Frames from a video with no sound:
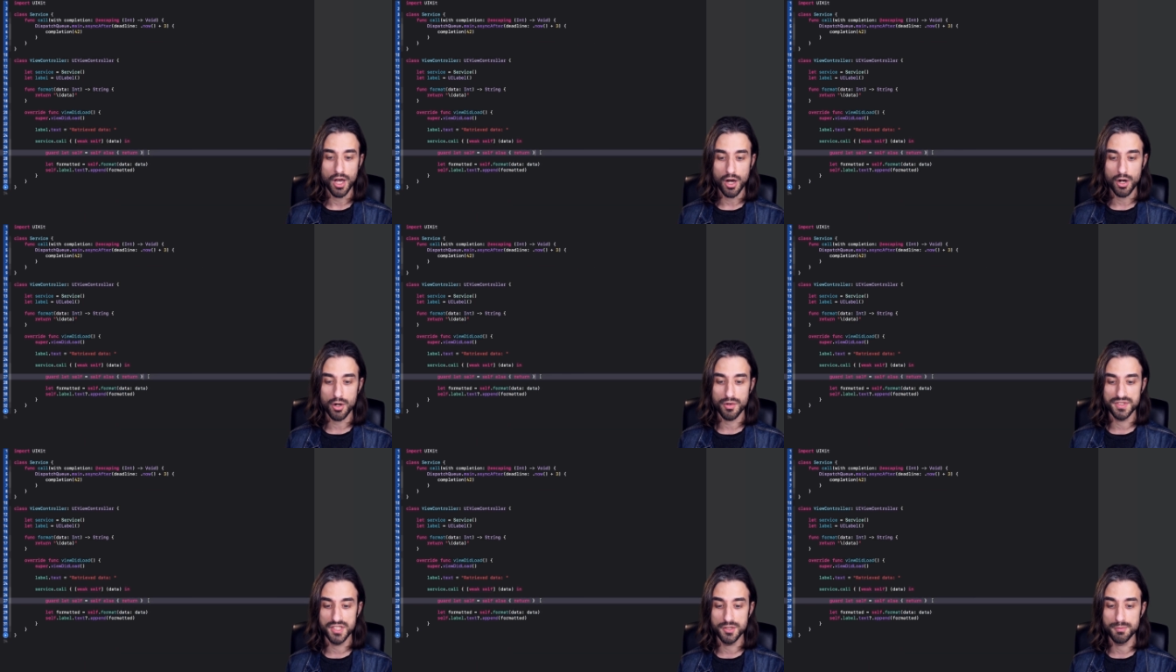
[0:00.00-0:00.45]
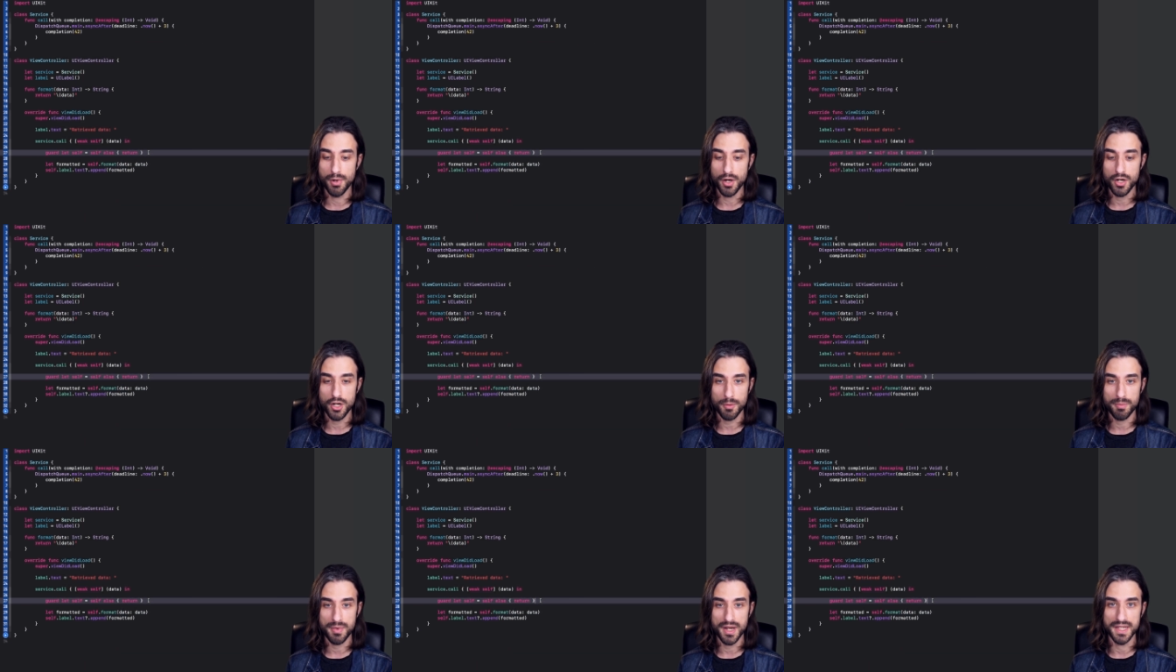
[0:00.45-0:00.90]
all of this
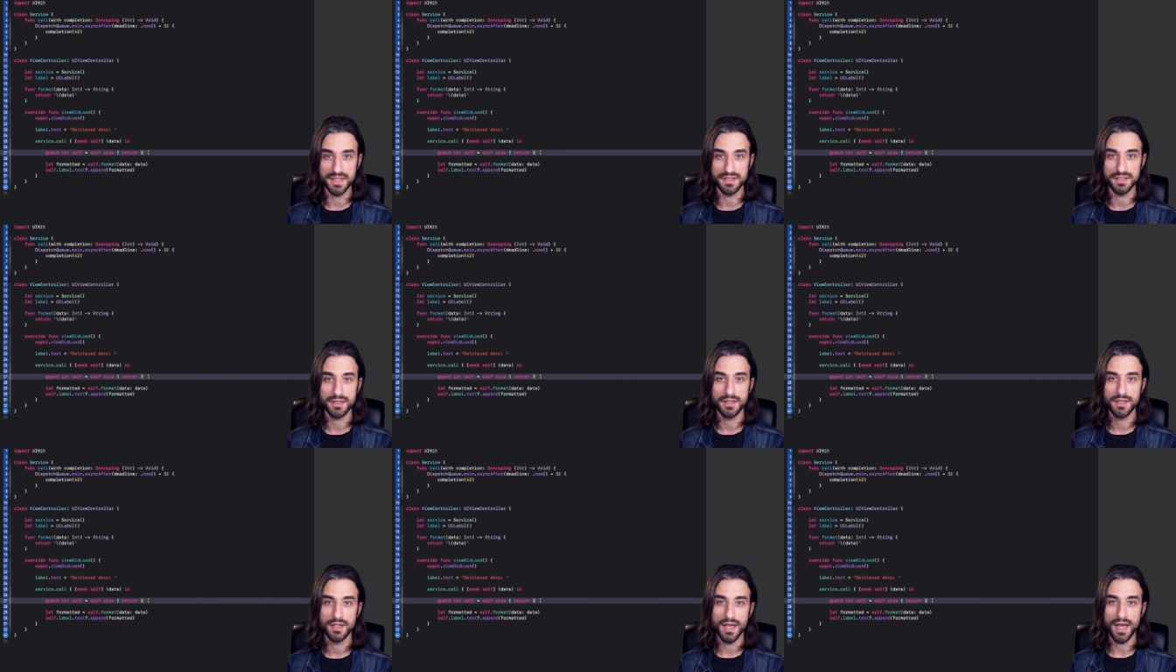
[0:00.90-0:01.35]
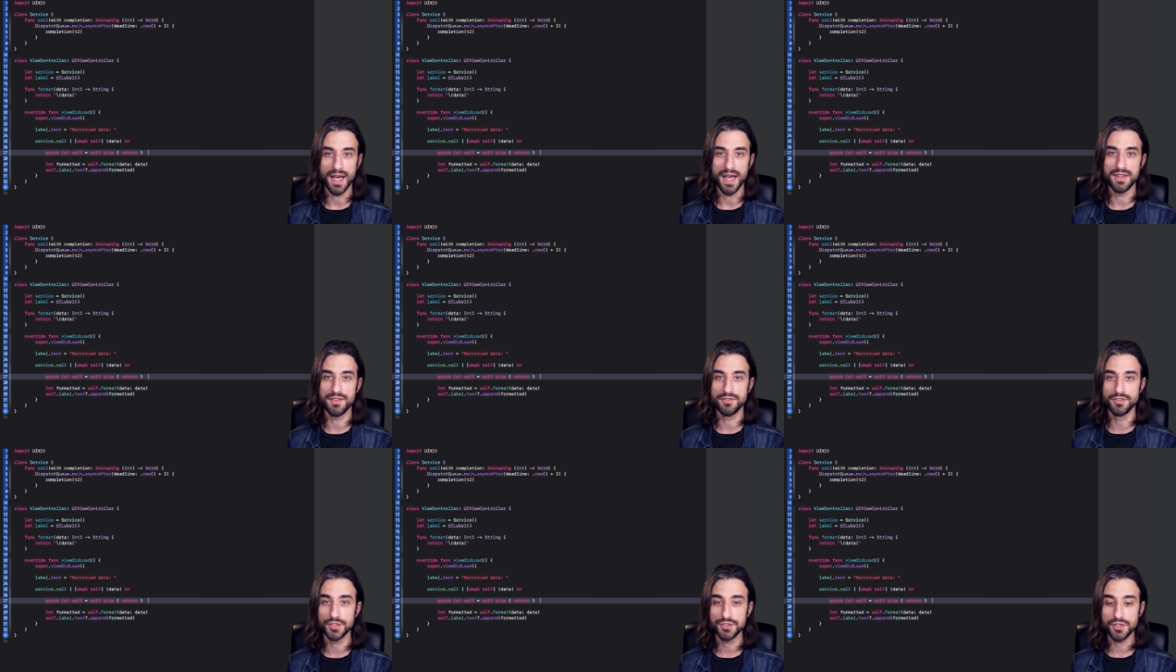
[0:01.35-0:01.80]
boilerplate.
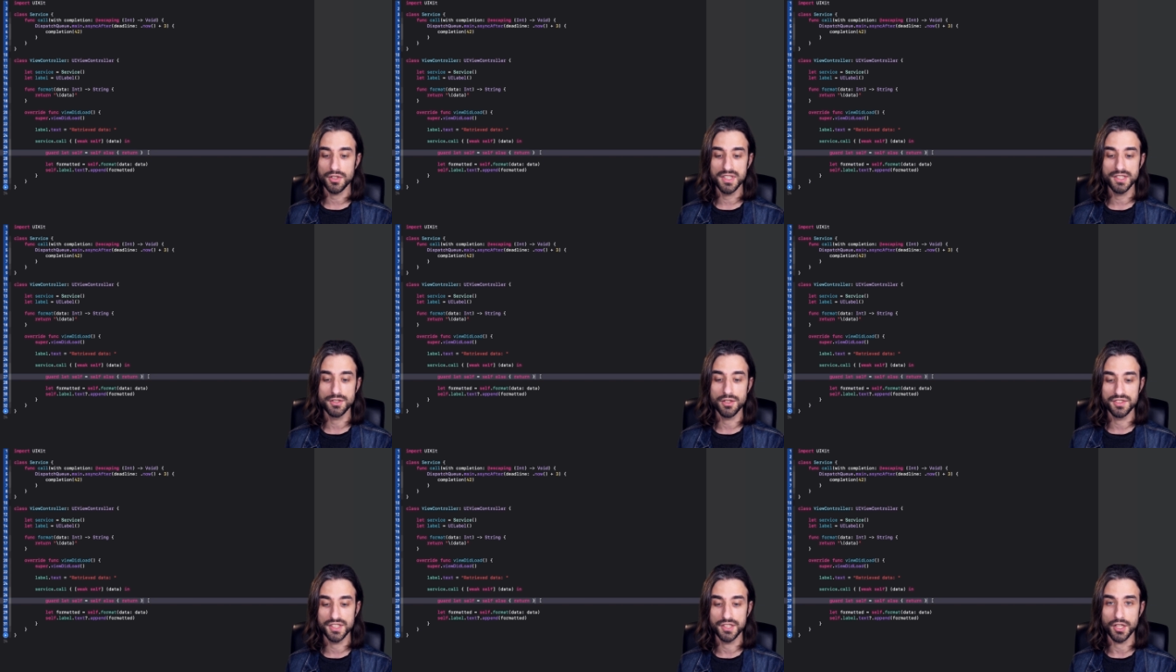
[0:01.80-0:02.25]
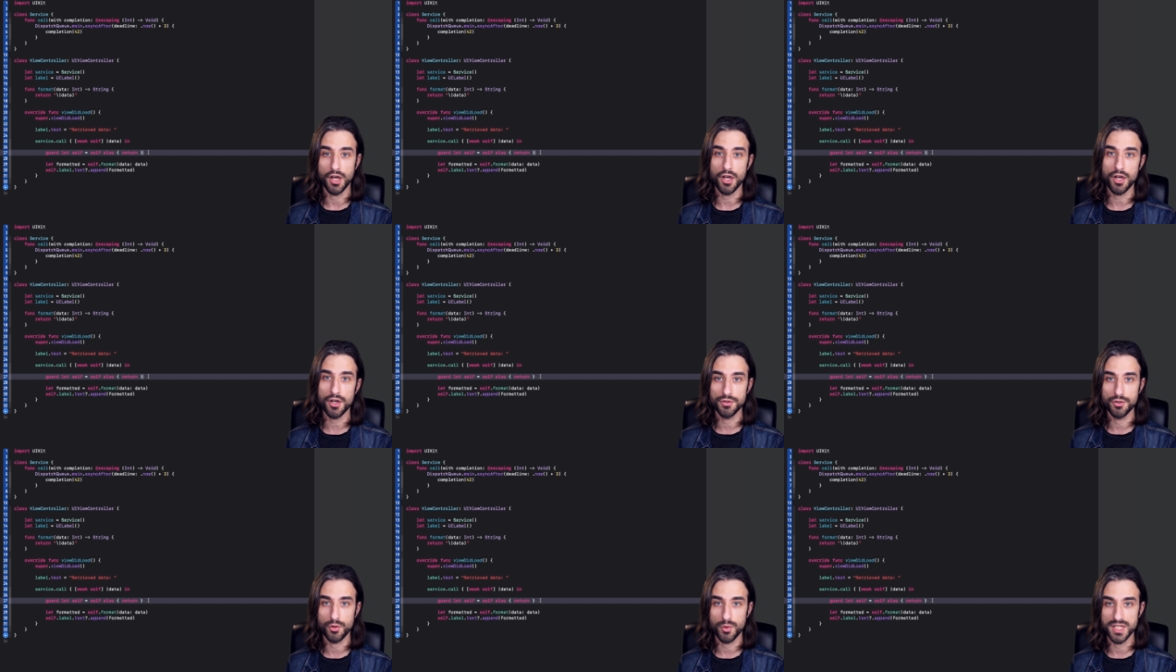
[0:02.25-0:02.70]
And not only does it
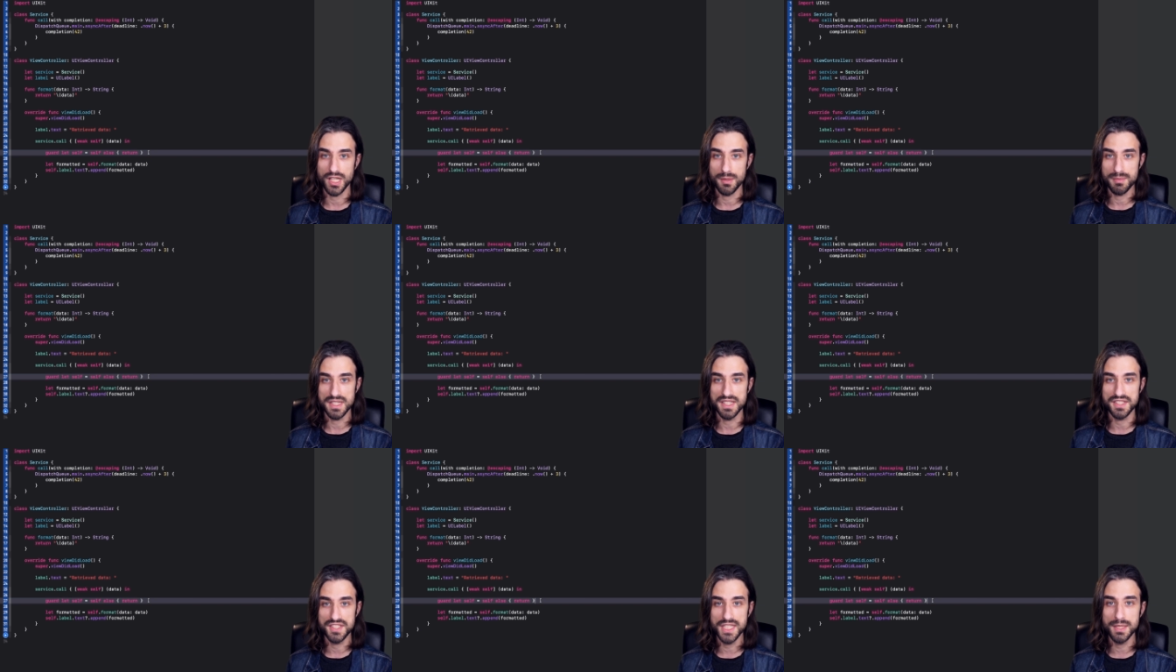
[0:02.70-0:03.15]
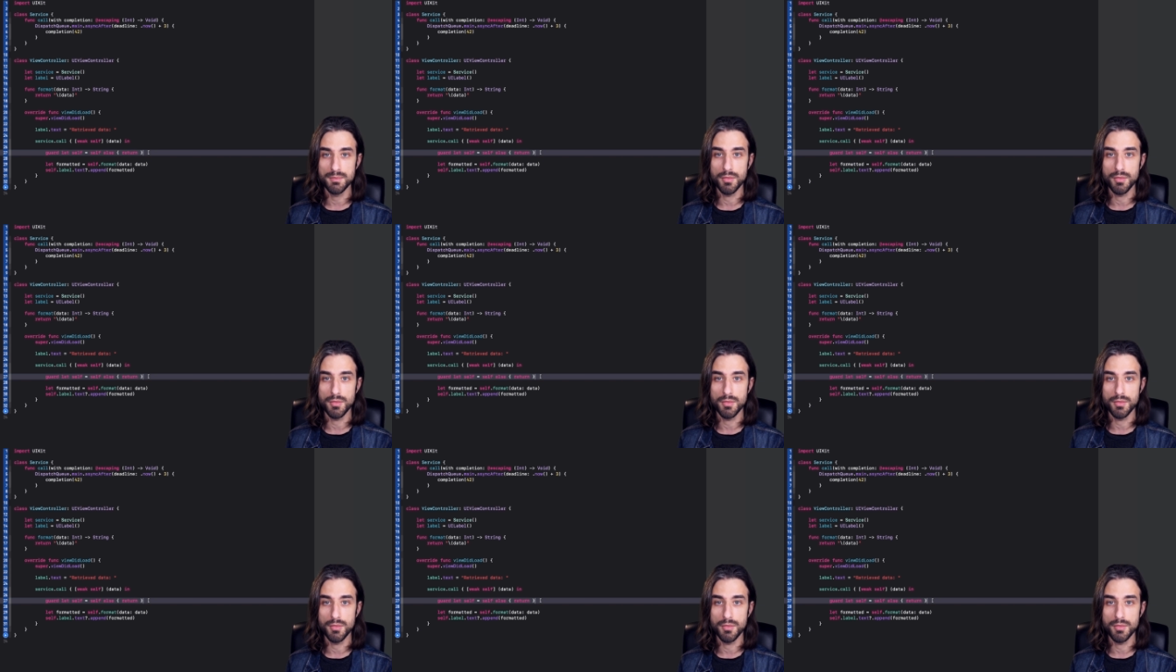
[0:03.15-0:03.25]
hurt the readability,